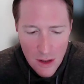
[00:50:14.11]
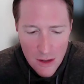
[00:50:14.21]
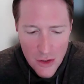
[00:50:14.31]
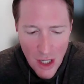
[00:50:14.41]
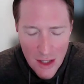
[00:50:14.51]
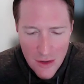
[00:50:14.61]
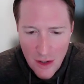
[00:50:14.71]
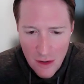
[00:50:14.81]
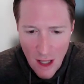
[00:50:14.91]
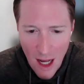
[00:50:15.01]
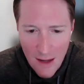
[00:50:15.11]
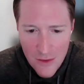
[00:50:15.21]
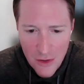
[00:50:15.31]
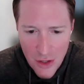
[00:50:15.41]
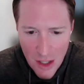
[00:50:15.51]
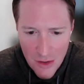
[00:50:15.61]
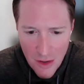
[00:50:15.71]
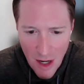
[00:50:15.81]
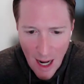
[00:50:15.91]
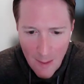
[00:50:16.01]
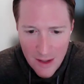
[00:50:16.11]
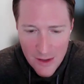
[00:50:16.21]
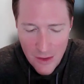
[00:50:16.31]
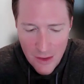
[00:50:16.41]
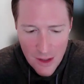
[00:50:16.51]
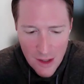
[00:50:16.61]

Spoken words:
change their lives or change their habits